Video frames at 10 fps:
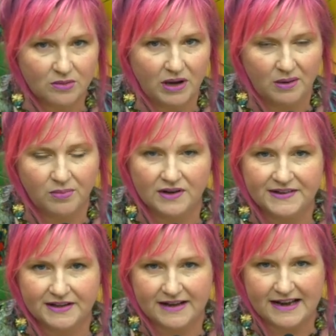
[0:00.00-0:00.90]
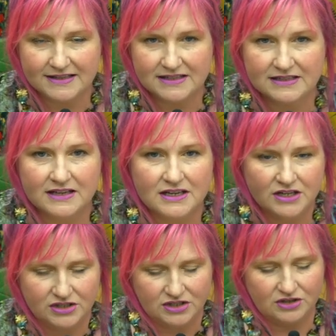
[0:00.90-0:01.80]
the paper and the glass.
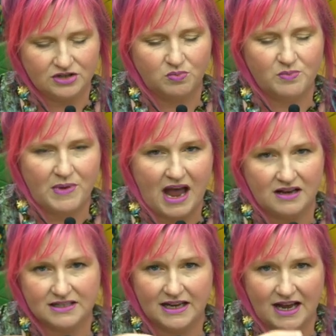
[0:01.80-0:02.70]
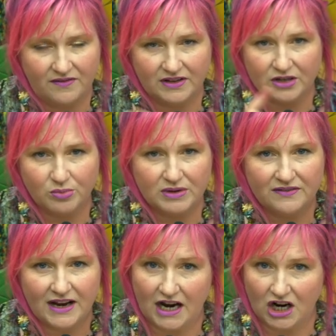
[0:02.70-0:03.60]
So you just mat to have a little bit
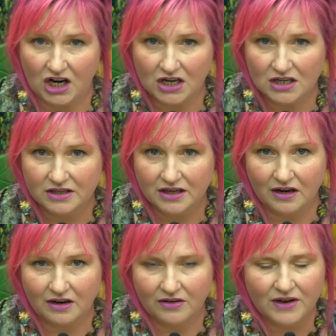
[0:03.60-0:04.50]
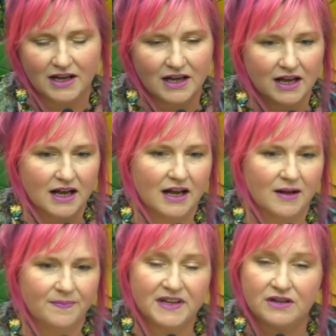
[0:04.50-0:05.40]
of air, you know.
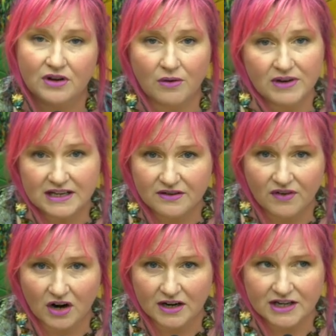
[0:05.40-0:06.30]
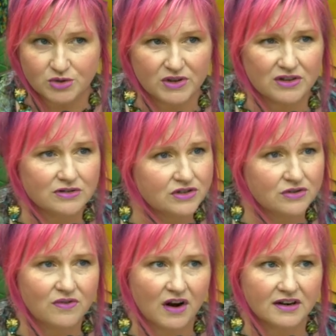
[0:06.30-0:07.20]
Um, you don't need to varnish, but there's
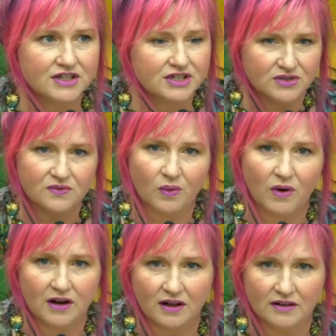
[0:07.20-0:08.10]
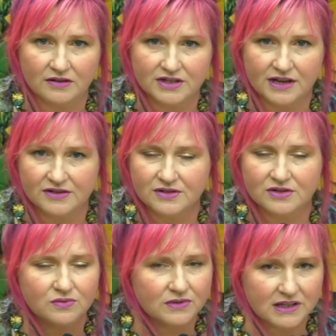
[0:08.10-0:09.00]
new varnishes for watercolors now. So
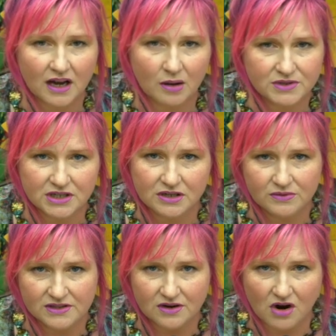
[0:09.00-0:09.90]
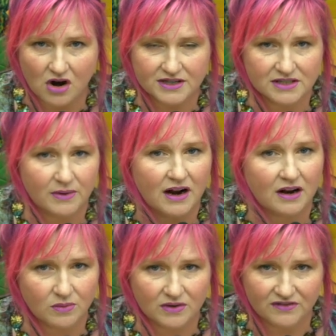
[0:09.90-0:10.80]
it's really up to you as an artist about how
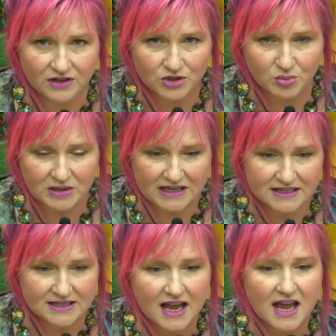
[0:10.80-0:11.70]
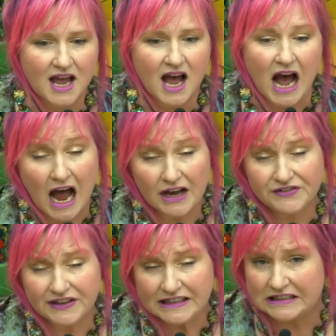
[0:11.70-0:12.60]
you want to finish your piece. I
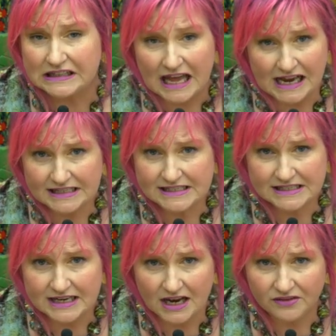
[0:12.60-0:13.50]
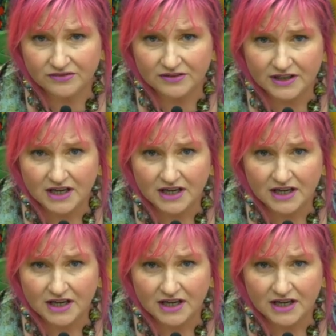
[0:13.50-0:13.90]
find glass is enough,